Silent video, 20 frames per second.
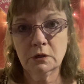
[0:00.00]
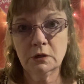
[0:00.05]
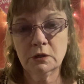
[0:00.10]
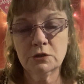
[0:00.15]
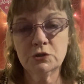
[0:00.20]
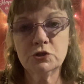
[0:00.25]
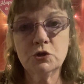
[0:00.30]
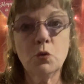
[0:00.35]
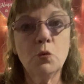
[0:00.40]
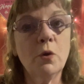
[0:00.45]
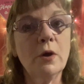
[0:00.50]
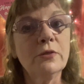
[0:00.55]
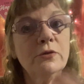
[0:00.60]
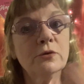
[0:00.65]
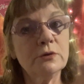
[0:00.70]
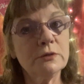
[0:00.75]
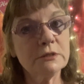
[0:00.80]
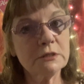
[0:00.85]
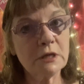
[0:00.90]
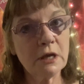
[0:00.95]
So whether
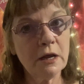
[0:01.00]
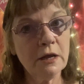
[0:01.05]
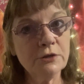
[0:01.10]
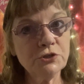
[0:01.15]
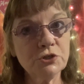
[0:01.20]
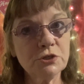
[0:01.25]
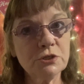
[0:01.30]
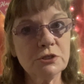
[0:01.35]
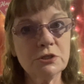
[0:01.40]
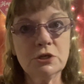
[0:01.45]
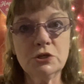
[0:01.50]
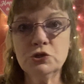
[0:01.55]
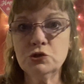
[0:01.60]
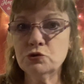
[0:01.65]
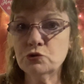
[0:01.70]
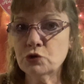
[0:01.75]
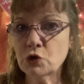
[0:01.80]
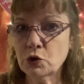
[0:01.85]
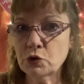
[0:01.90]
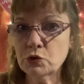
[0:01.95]
it's conscious and you
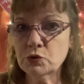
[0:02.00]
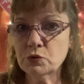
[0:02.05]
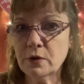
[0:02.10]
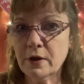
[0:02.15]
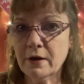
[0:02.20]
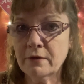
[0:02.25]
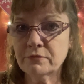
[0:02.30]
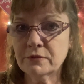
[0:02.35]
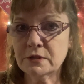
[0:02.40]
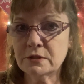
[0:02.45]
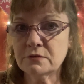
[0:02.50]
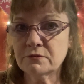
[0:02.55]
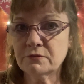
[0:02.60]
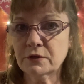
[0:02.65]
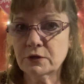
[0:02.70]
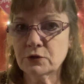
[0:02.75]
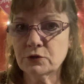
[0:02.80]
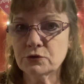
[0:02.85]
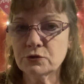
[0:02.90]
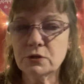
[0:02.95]
know you have these
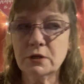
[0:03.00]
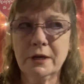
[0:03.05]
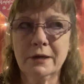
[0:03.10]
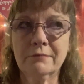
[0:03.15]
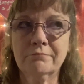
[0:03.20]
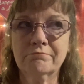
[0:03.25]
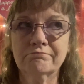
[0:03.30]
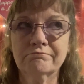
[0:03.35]
fears, like